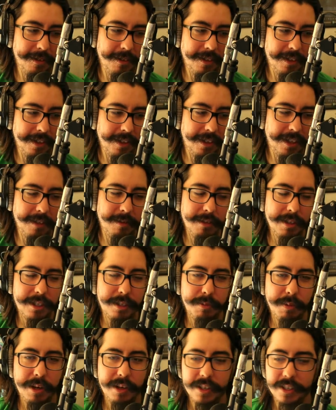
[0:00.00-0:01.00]
the
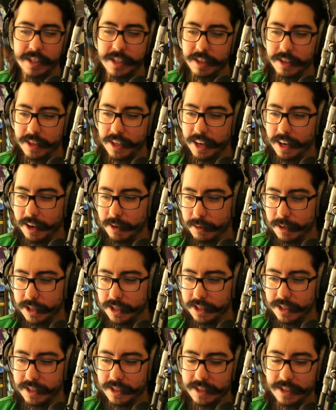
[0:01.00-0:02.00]
spirit is still there, which
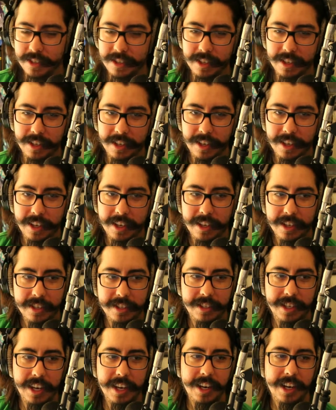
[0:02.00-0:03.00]
is
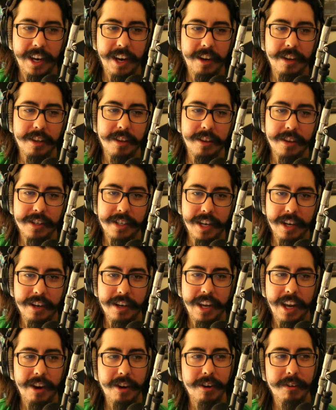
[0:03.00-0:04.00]
take
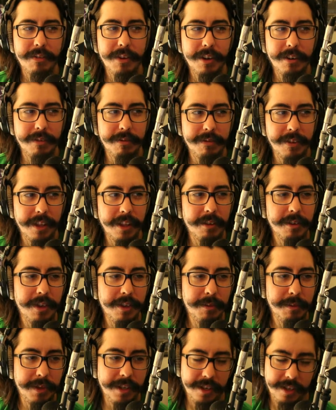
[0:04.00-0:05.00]
care of your fellow
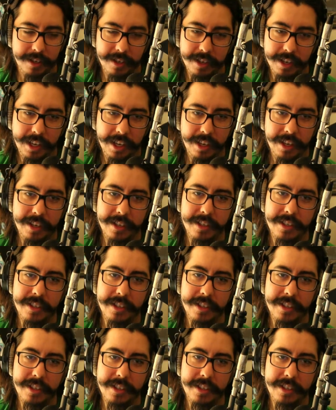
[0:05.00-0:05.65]
human and